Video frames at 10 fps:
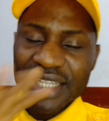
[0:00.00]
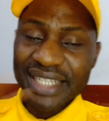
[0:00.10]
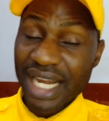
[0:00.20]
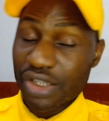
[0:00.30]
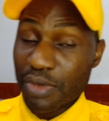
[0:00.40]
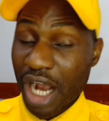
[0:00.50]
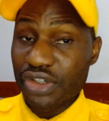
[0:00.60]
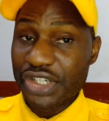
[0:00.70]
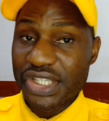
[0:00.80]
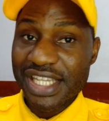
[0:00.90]
There are some
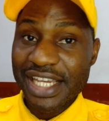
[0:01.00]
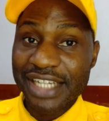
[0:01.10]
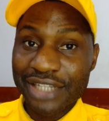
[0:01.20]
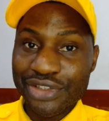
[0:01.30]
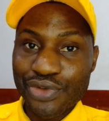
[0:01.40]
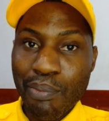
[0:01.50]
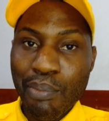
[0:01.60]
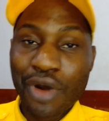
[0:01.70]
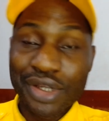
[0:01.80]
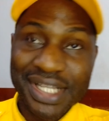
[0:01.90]
countries here that you
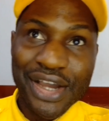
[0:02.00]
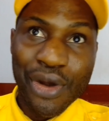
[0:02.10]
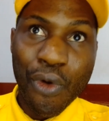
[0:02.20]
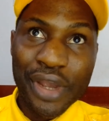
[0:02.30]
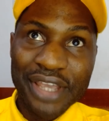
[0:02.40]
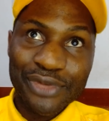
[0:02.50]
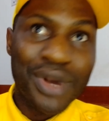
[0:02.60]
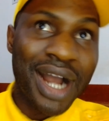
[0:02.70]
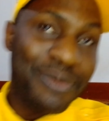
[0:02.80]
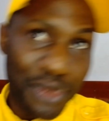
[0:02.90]
must, or if you
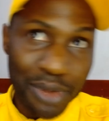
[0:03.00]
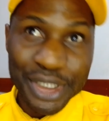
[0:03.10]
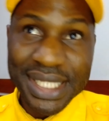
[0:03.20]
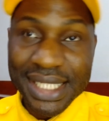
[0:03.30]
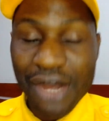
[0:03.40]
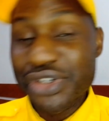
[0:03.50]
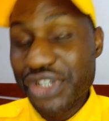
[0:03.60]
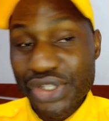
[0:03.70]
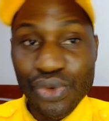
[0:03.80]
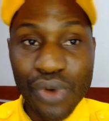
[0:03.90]
come from these
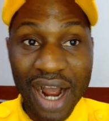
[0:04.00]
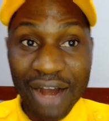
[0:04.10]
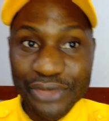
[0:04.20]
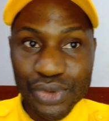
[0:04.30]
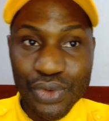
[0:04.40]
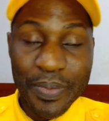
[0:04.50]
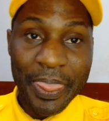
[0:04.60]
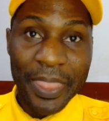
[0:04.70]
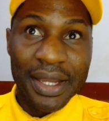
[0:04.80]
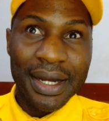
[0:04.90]
countries, you have to
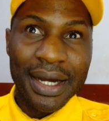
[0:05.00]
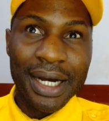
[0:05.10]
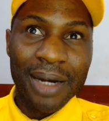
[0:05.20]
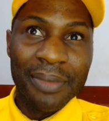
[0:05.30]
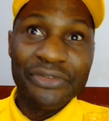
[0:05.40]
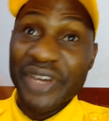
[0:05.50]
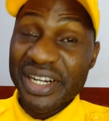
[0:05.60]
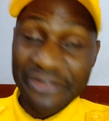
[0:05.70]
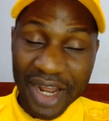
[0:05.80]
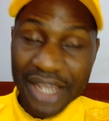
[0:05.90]

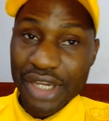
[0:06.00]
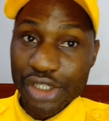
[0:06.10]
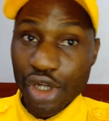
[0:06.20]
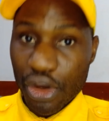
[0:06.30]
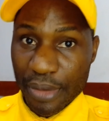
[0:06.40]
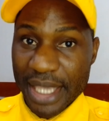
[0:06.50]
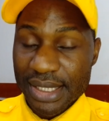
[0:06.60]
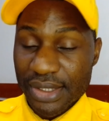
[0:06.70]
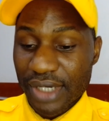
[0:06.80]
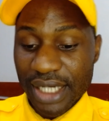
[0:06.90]
verify your
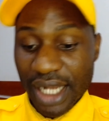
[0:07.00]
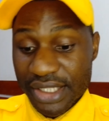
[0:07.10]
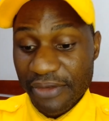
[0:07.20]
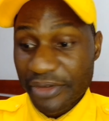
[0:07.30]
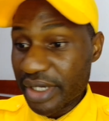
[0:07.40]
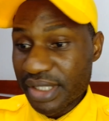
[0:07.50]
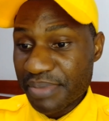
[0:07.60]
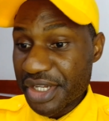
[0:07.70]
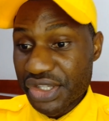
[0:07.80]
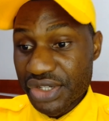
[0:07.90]
documents, all right, at their various
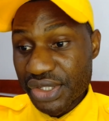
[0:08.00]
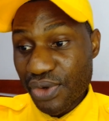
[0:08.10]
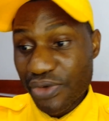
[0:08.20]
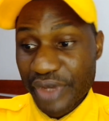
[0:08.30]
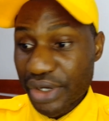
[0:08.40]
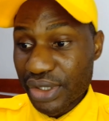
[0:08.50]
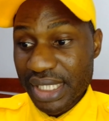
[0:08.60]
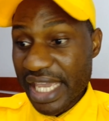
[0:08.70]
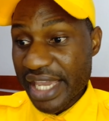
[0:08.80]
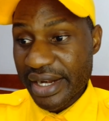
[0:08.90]
ministries or
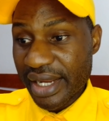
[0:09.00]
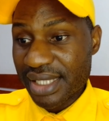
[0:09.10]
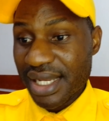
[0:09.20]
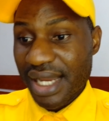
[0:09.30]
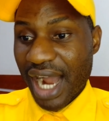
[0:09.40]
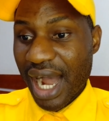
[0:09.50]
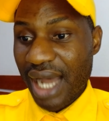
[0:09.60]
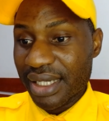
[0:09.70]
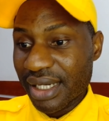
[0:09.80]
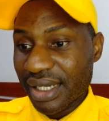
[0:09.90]
various areas.
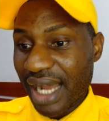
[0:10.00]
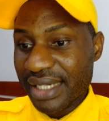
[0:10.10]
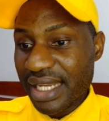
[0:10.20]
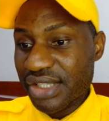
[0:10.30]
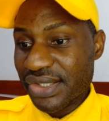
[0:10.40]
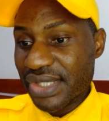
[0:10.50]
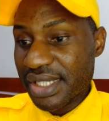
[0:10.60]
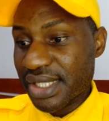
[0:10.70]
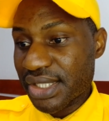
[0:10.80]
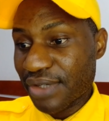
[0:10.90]
And I think
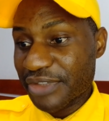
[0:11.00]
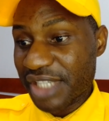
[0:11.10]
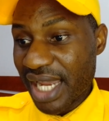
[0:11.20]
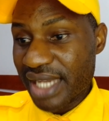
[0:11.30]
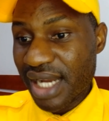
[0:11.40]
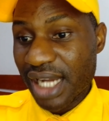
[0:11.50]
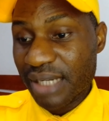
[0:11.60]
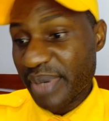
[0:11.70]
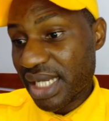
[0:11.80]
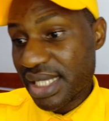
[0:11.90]
citizens of China
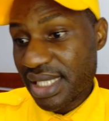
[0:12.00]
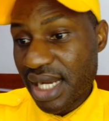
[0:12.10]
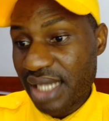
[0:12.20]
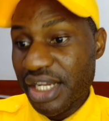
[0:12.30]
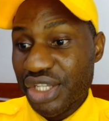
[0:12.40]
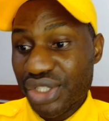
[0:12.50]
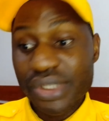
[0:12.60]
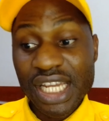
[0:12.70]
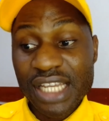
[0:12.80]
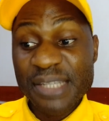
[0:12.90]
and Pakistan
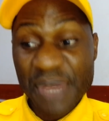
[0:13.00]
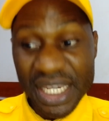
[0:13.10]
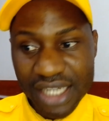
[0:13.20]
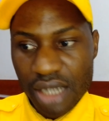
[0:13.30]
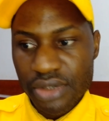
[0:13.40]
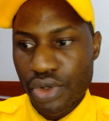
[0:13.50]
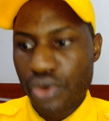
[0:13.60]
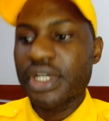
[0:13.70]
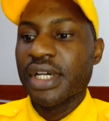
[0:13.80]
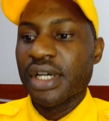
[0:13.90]
should take special
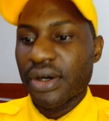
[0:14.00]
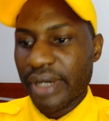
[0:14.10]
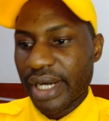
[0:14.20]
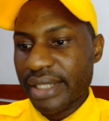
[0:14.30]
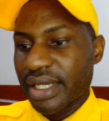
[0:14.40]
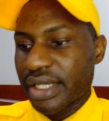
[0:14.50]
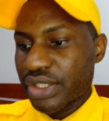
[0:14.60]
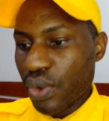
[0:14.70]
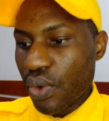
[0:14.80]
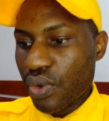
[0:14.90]
note, all right.
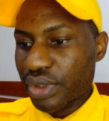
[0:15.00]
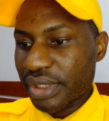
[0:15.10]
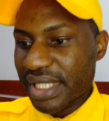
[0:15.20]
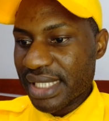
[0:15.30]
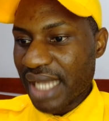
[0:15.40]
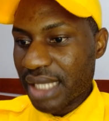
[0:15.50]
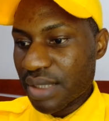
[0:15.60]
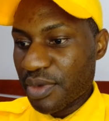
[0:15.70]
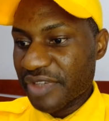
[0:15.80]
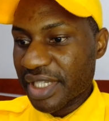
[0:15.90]
So these are
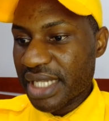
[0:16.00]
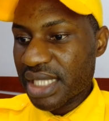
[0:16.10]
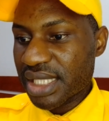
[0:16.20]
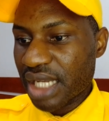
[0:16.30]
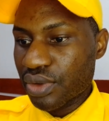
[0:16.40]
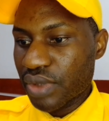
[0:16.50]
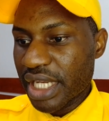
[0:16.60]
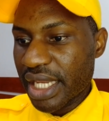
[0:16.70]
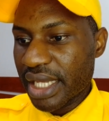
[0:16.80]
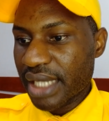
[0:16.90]
some of the things that you
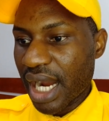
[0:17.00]
need.